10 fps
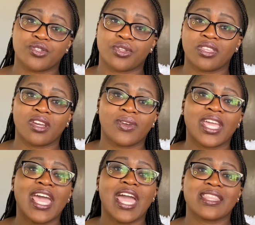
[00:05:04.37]
and your
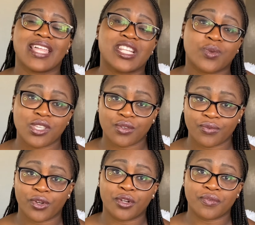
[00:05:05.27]
theory, and that is what you
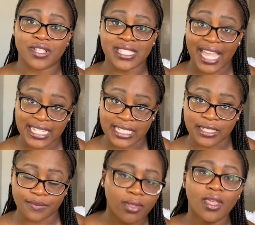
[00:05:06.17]
follow for studying.